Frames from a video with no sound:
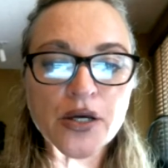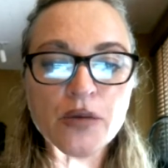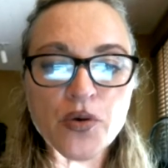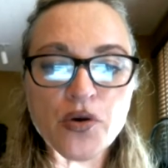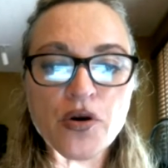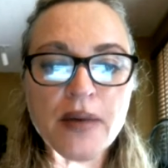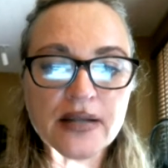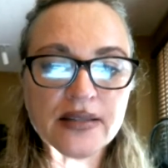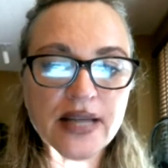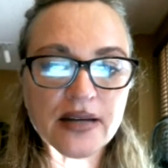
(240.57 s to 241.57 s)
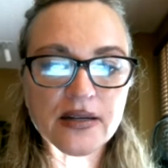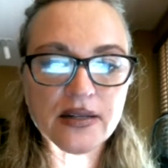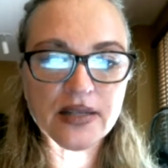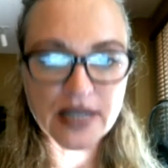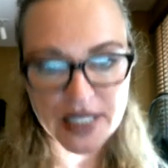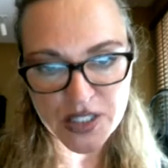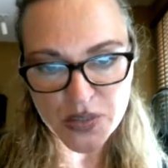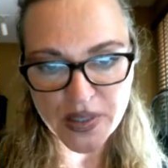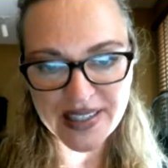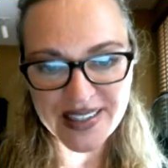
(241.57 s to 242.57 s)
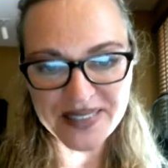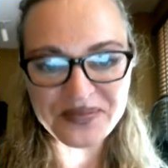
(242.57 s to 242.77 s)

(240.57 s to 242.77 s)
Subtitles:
you more about that next week.